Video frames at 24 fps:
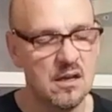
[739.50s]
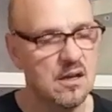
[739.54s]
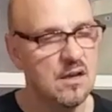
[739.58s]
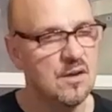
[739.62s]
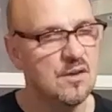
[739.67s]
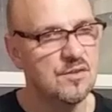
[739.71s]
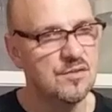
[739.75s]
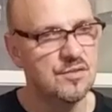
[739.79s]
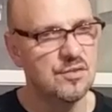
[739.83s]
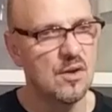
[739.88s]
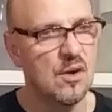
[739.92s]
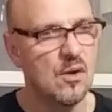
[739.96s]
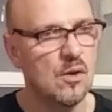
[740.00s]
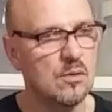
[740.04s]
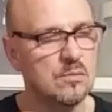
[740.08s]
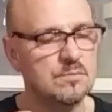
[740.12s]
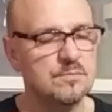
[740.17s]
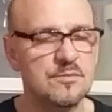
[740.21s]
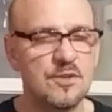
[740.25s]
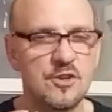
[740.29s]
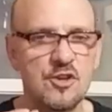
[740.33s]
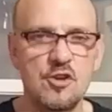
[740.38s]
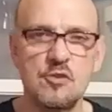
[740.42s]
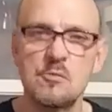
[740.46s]
So
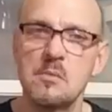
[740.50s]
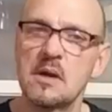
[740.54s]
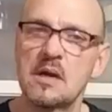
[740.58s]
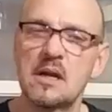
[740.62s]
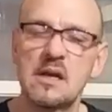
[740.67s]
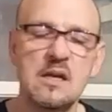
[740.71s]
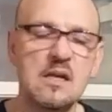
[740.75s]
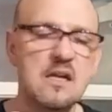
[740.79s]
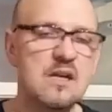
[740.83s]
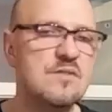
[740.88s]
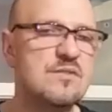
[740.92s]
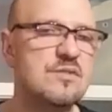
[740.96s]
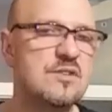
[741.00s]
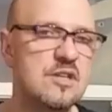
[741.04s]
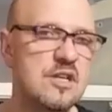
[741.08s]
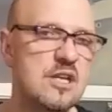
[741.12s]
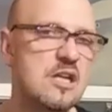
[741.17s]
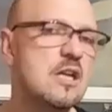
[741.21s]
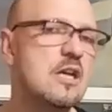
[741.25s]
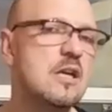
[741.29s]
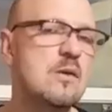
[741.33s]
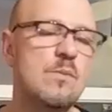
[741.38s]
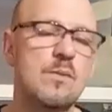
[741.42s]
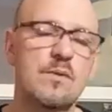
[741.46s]
humidity is
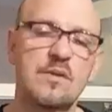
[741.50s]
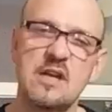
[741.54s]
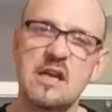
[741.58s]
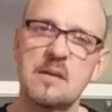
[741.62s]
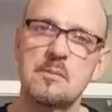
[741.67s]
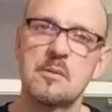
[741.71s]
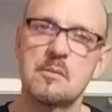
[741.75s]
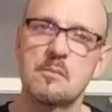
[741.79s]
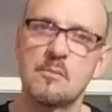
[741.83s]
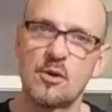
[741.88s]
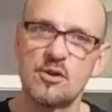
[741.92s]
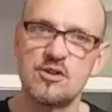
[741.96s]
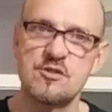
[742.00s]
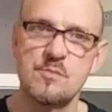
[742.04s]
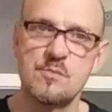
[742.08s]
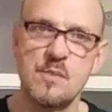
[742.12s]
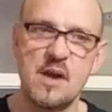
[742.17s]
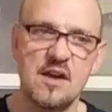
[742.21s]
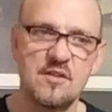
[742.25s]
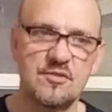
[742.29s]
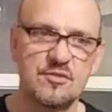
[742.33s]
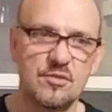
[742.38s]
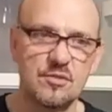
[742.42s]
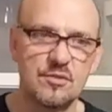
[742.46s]
key with keeping
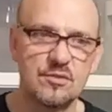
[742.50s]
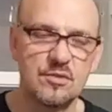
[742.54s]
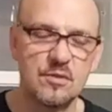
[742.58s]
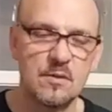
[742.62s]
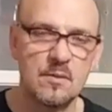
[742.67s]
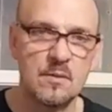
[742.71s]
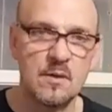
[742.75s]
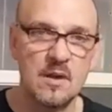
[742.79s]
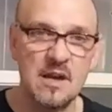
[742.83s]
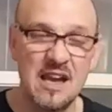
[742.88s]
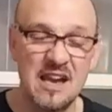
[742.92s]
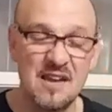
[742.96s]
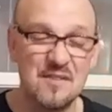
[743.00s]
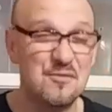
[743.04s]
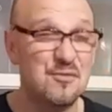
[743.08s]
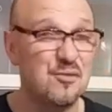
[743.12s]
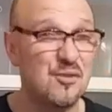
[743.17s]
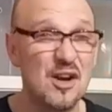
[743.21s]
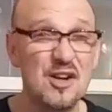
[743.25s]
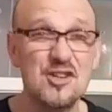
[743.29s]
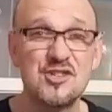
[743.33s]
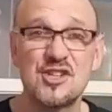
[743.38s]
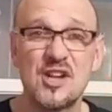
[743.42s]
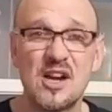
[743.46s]
Bushmasters. And
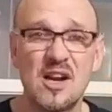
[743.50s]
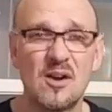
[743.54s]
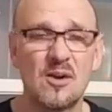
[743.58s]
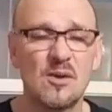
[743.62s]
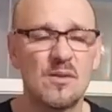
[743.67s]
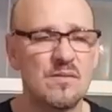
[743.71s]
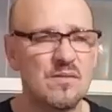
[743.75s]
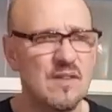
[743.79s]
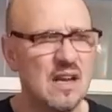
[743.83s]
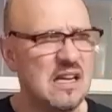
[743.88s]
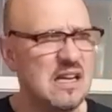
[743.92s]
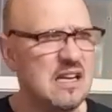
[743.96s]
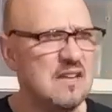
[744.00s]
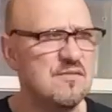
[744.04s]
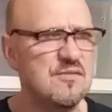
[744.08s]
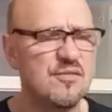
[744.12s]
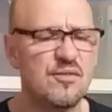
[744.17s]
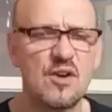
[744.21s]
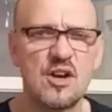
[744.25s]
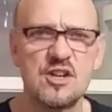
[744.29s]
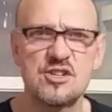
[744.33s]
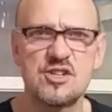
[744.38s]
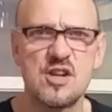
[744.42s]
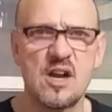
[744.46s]
fresh air, they need
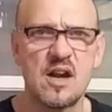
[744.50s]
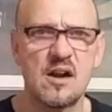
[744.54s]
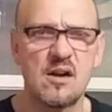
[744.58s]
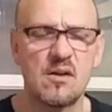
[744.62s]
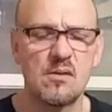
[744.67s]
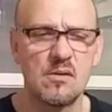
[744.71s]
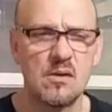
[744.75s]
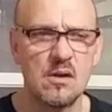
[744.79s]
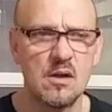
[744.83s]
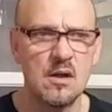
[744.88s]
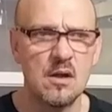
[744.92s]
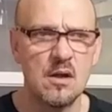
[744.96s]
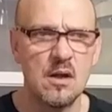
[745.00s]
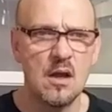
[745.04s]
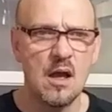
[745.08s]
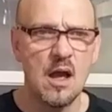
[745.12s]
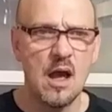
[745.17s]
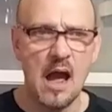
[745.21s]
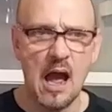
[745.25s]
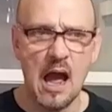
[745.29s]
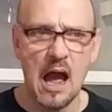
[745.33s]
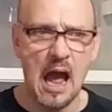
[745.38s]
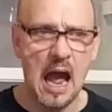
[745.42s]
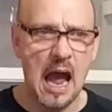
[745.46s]
fresh air.
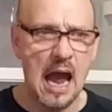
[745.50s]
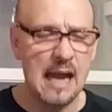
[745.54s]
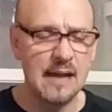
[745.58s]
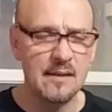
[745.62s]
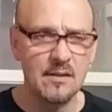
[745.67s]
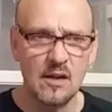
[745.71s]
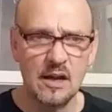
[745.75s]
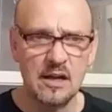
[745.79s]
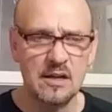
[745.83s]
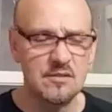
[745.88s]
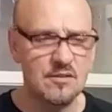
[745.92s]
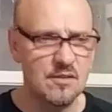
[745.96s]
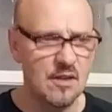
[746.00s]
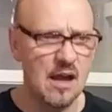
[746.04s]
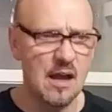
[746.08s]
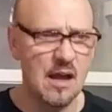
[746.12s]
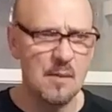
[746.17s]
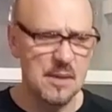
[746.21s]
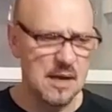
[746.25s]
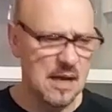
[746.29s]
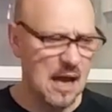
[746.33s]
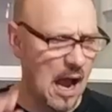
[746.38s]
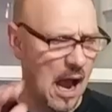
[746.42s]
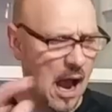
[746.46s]

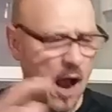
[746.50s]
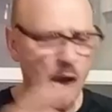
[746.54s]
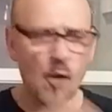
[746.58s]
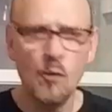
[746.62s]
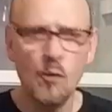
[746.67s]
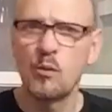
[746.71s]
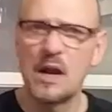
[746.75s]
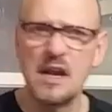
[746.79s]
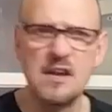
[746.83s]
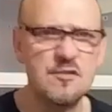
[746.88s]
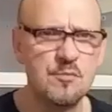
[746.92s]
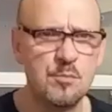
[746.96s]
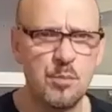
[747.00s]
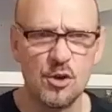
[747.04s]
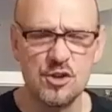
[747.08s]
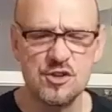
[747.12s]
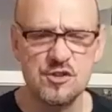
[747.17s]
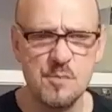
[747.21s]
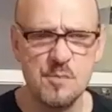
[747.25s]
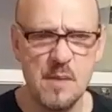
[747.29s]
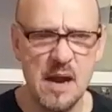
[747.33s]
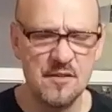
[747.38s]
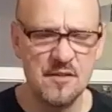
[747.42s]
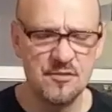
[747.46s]
I'll raise
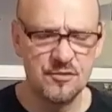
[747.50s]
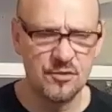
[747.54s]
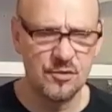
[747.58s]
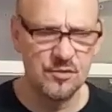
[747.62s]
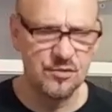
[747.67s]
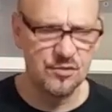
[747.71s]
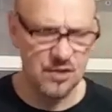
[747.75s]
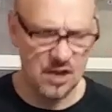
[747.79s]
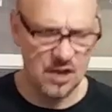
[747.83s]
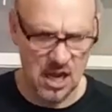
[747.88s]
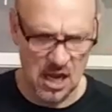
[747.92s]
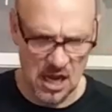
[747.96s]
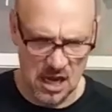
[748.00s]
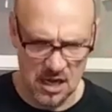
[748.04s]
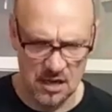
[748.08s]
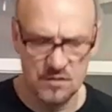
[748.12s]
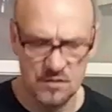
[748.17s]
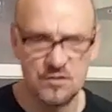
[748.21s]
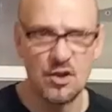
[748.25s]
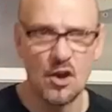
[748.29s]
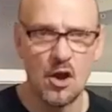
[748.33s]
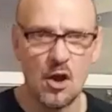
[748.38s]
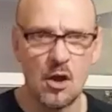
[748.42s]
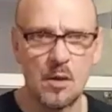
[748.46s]
Bushmasters in
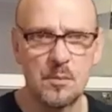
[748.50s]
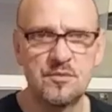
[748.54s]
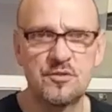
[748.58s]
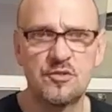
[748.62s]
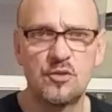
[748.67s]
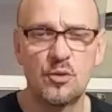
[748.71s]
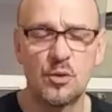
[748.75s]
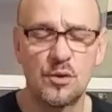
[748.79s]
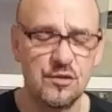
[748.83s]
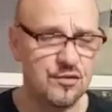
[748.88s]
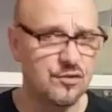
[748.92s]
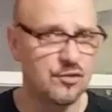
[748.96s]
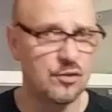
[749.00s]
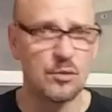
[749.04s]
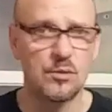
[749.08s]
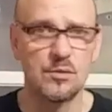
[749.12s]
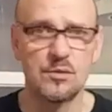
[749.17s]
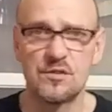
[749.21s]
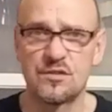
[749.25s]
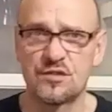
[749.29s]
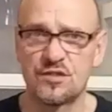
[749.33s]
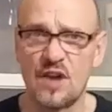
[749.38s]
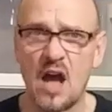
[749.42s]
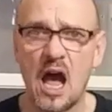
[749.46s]
tubs to a certain
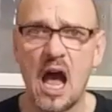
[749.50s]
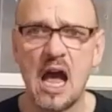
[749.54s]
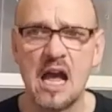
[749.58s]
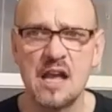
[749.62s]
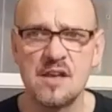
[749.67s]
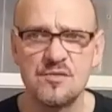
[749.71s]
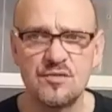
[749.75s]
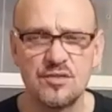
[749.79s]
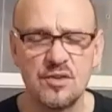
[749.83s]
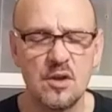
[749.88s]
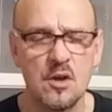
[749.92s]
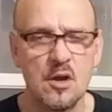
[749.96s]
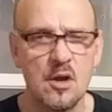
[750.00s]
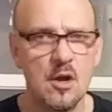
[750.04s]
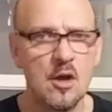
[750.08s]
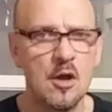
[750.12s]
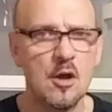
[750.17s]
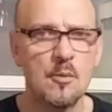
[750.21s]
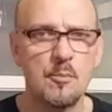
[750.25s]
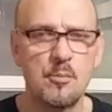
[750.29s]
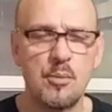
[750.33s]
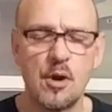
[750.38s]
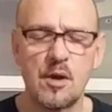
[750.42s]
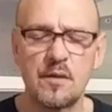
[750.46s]
size,
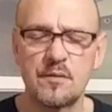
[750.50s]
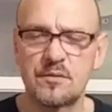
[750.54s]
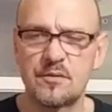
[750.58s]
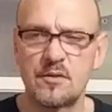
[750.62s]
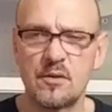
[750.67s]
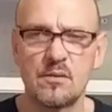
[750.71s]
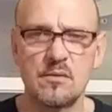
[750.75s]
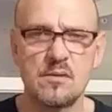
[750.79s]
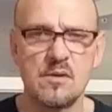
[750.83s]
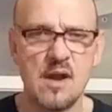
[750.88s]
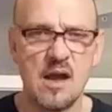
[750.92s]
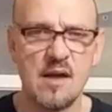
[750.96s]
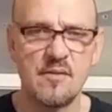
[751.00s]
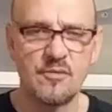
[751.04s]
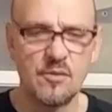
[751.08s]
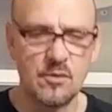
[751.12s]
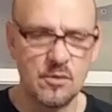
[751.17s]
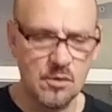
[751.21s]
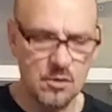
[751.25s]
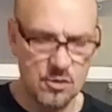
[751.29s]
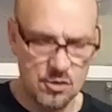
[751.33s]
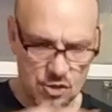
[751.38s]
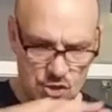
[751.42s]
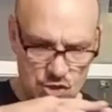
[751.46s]
but they're never
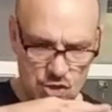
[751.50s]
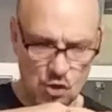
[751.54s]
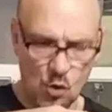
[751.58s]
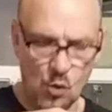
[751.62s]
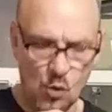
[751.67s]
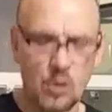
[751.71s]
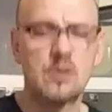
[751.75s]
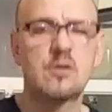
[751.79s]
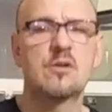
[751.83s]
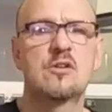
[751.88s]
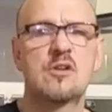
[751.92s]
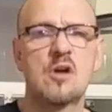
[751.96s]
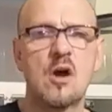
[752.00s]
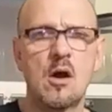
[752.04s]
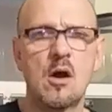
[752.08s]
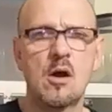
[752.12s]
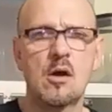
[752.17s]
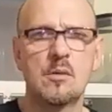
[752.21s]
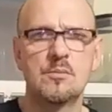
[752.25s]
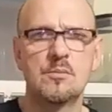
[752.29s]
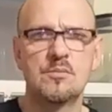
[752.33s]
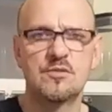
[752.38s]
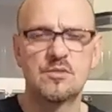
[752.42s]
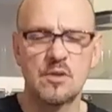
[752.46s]
short
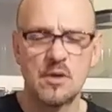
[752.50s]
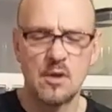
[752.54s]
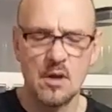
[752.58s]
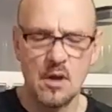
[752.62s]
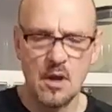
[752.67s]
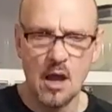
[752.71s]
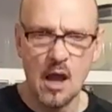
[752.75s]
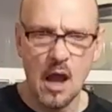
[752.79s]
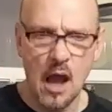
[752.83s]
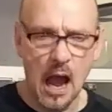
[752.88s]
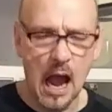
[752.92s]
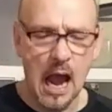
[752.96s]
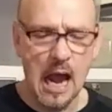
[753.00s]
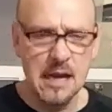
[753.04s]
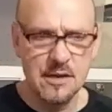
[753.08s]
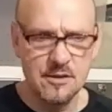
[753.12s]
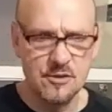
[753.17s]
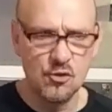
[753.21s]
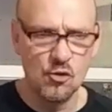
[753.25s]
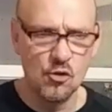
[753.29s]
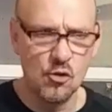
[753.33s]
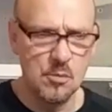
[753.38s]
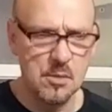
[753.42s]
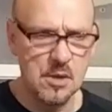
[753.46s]
tubs. I do
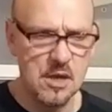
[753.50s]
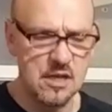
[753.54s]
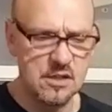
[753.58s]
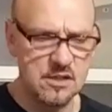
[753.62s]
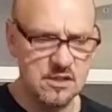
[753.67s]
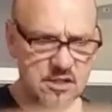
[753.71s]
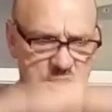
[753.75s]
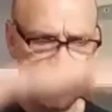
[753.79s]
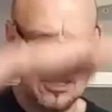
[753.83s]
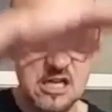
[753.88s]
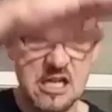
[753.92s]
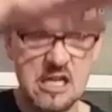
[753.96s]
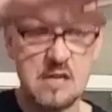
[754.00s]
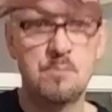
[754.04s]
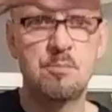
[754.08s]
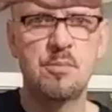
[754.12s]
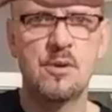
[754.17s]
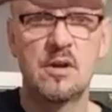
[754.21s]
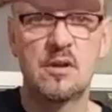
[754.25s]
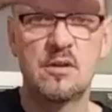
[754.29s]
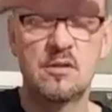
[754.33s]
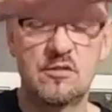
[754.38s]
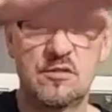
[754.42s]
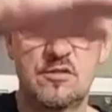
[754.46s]
them in deep
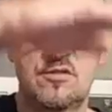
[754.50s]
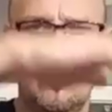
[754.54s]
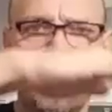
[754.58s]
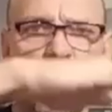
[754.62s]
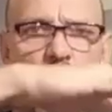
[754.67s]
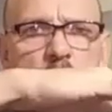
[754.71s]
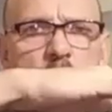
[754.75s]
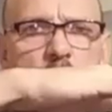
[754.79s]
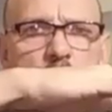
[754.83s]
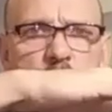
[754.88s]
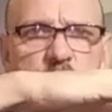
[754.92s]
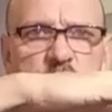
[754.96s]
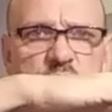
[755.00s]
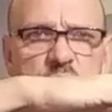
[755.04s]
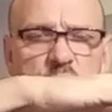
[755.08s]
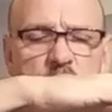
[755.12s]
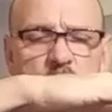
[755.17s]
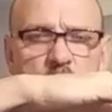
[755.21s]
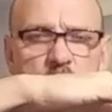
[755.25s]
tubs.